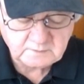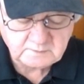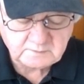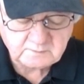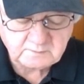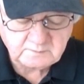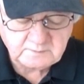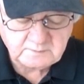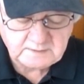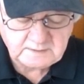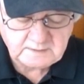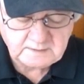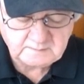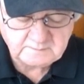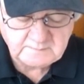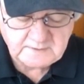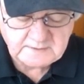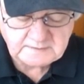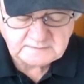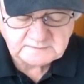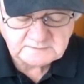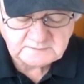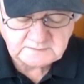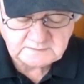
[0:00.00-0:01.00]
3,
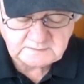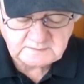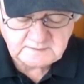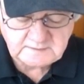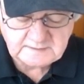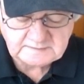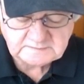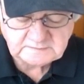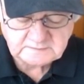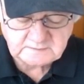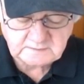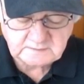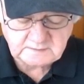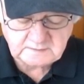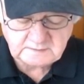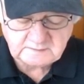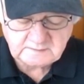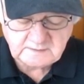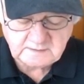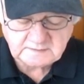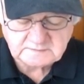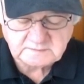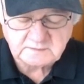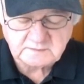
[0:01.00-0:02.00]
Amazing Destiny,
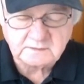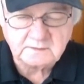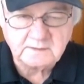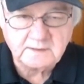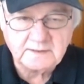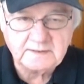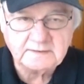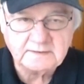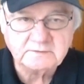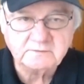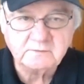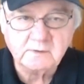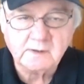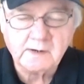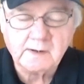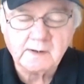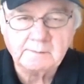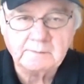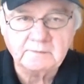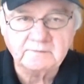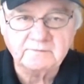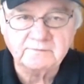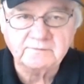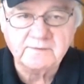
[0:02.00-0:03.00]
takes a class
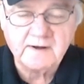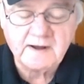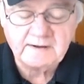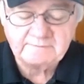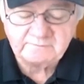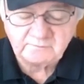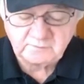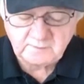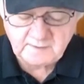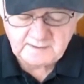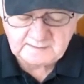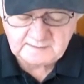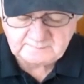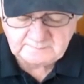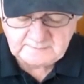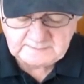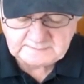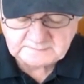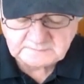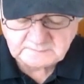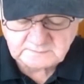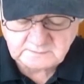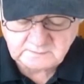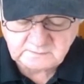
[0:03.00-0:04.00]
drop of 5 track
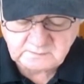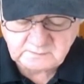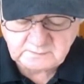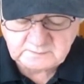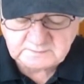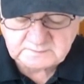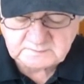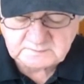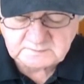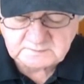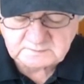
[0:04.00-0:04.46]
master units,